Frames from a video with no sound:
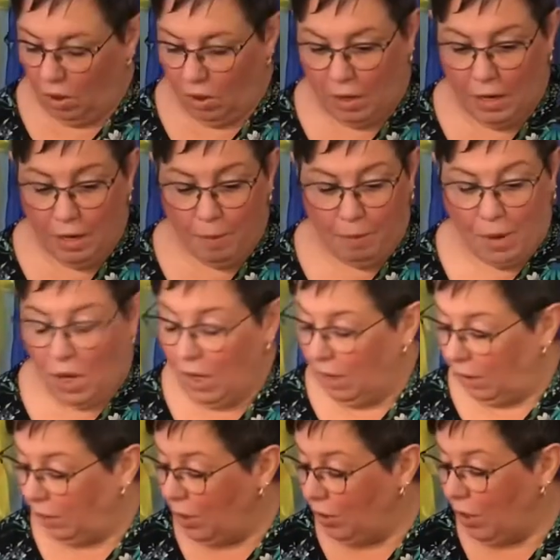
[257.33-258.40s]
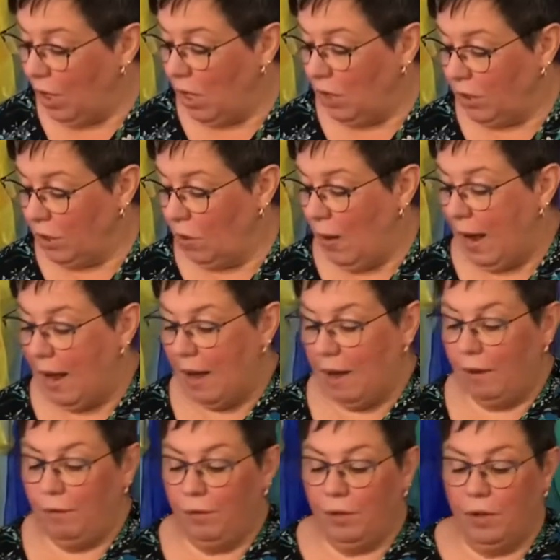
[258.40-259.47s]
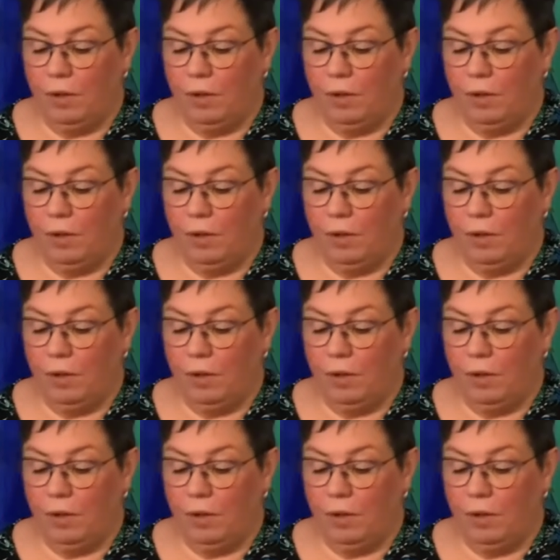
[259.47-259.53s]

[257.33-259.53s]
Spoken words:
In the puddle, you can also have,